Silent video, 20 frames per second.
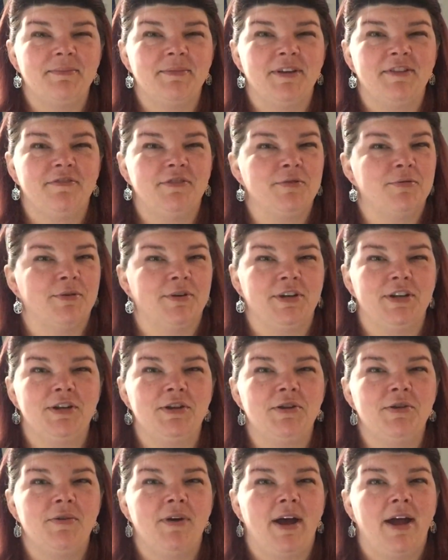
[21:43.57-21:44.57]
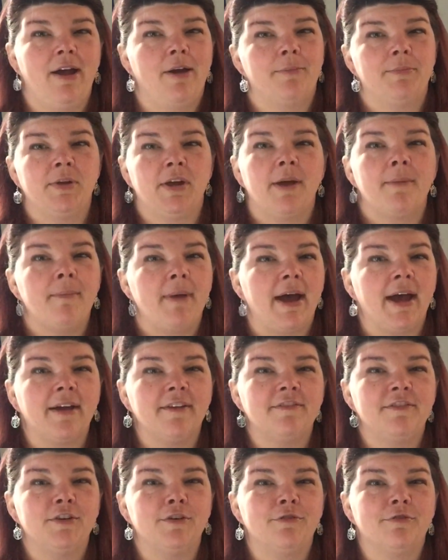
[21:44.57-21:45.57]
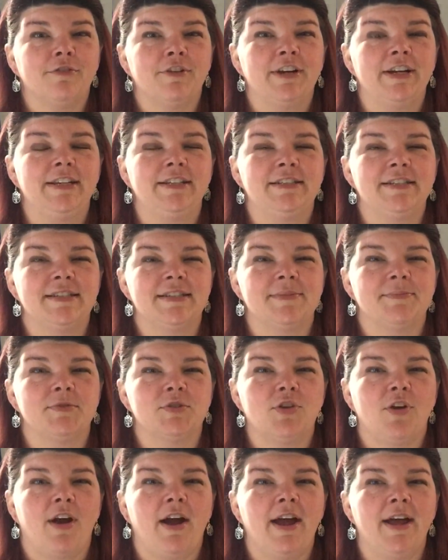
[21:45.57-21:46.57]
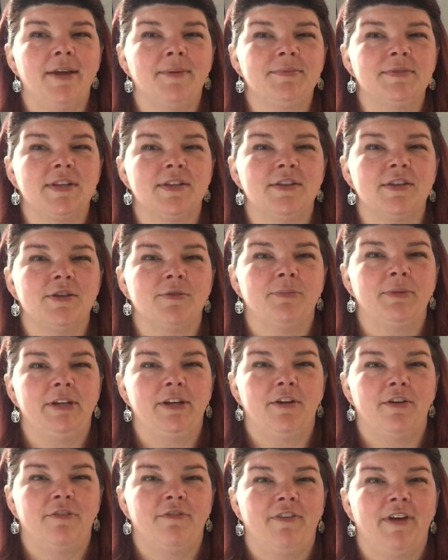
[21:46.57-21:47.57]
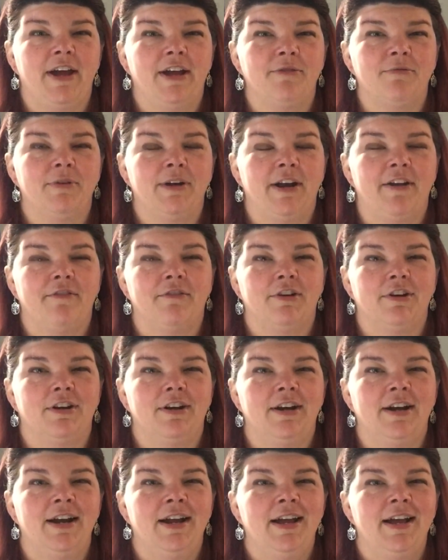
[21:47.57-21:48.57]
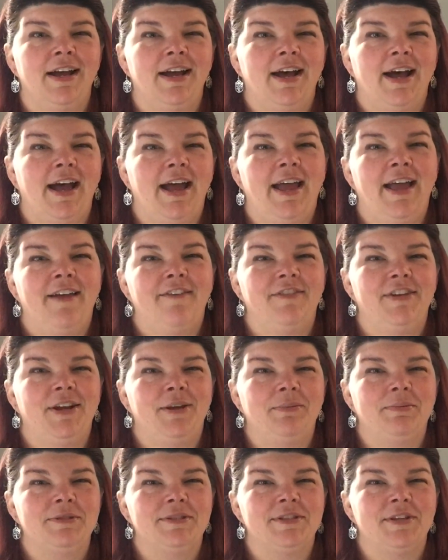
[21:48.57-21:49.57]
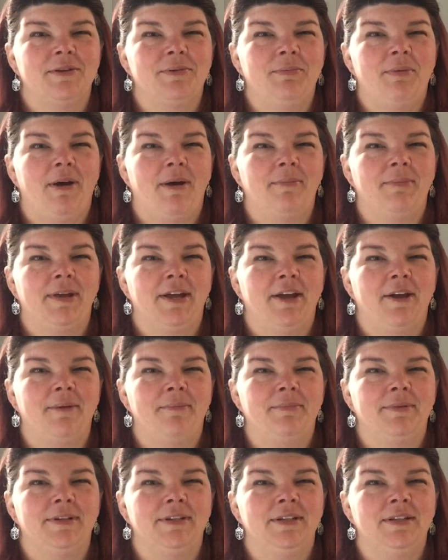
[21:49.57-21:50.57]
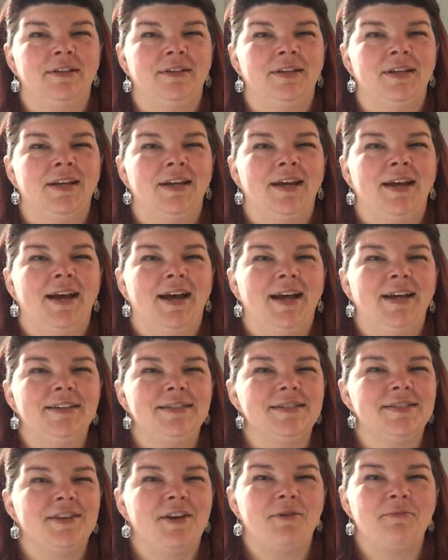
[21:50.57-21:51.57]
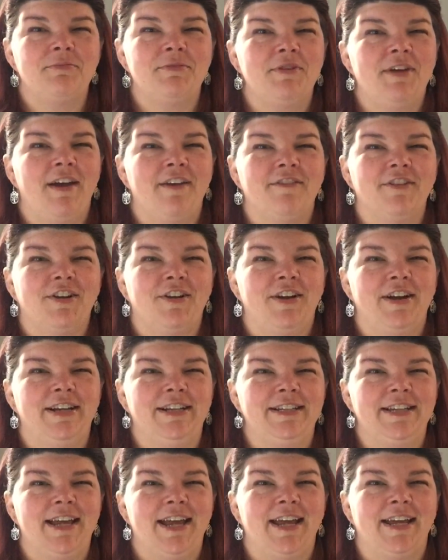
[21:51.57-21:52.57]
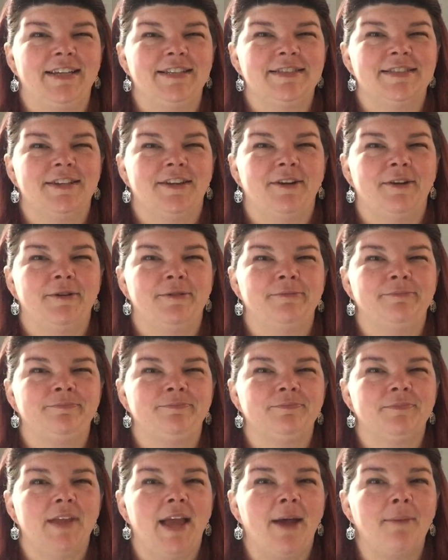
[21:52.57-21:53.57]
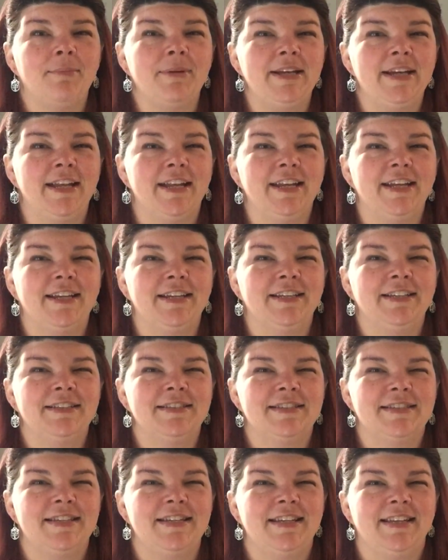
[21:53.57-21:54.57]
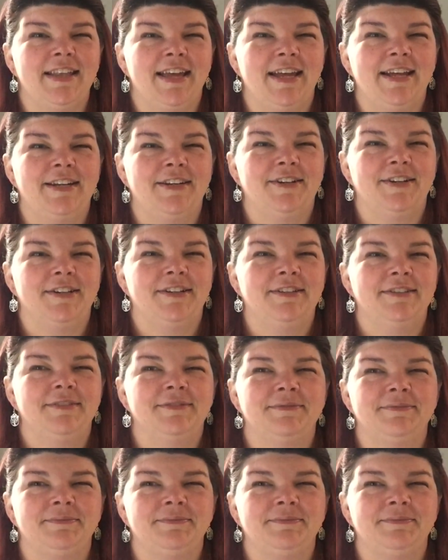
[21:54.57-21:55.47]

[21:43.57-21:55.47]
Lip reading: If you were new, I hope you come back. Feel free to subscribe so that you'll be notified whenever I have an episode popping up. And I just hope you have a great day. So happy knitting. See you later.